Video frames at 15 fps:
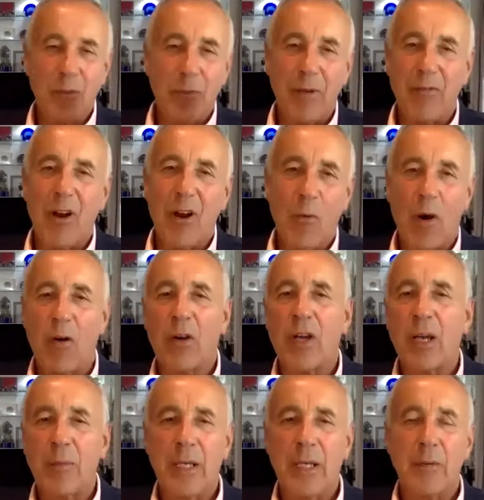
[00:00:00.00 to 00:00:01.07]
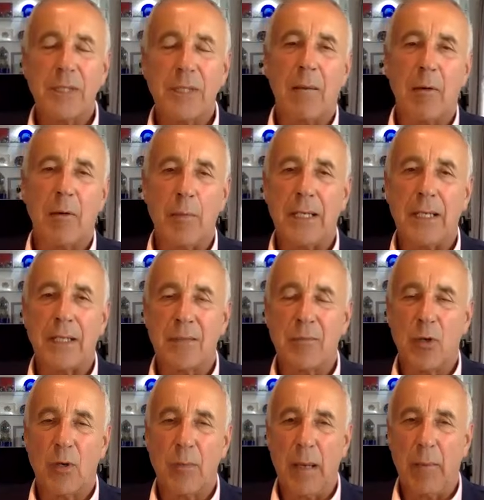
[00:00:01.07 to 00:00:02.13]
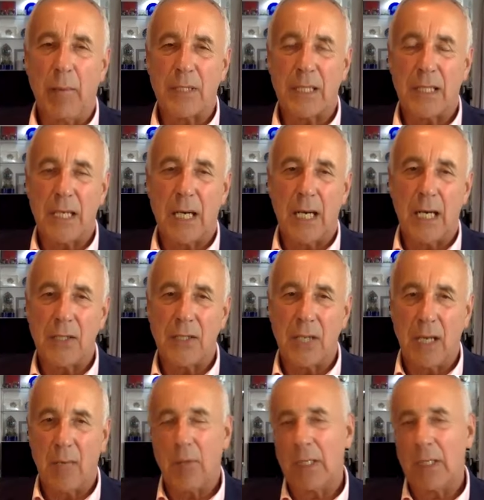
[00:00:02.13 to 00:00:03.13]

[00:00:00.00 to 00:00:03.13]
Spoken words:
be very welcome, and you must come and meet some more members of the IHM.